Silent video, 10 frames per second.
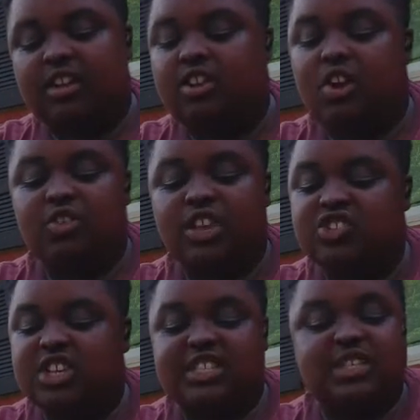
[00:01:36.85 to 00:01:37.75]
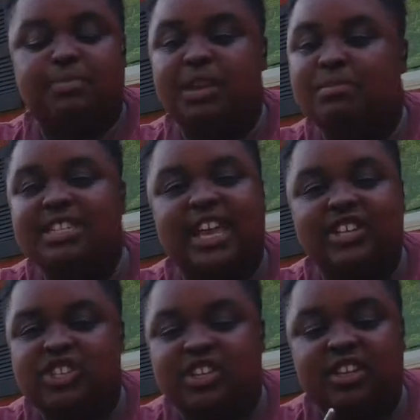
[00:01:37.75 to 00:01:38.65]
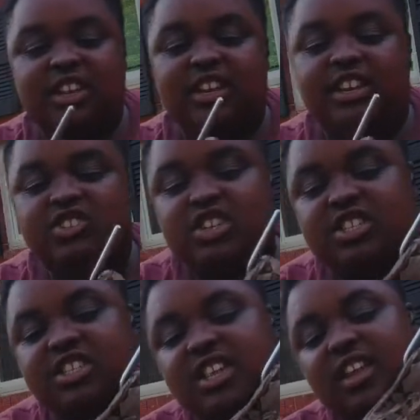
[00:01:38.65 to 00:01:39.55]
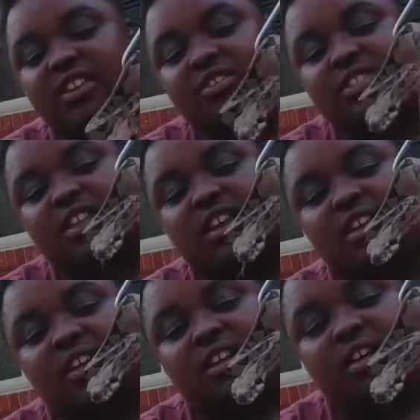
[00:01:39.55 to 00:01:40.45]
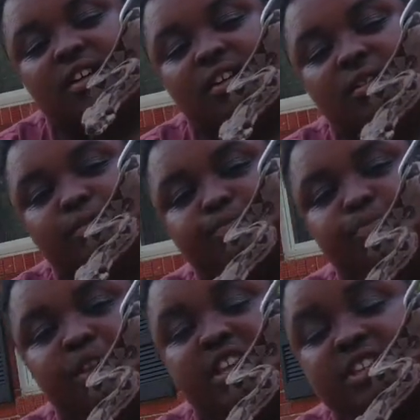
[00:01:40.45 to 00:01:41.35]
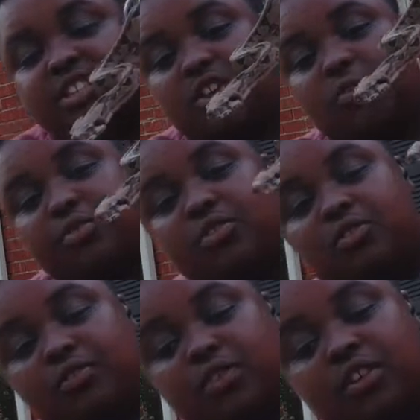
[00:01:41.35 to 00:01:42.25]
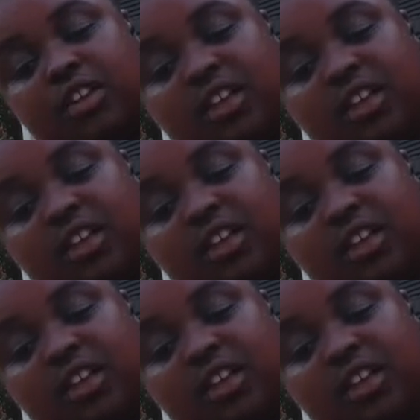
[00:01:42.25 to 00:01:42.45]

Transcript: No, that's just his pigmentation. That's just his scales. Um, but he is so beautiful.